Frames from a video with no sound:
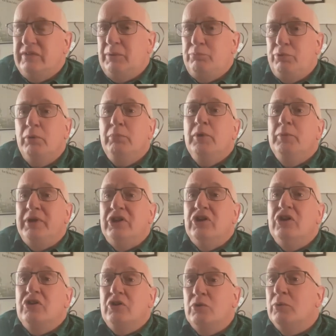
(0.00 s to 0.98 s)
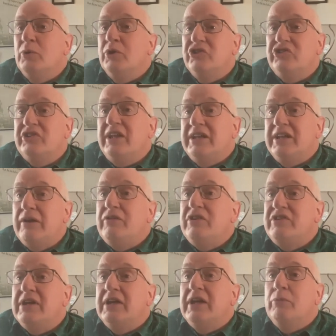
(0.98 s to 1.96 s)
I'm probably not going to understand
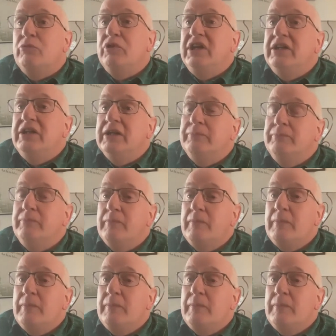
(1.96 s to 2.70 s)
everything I'm reading.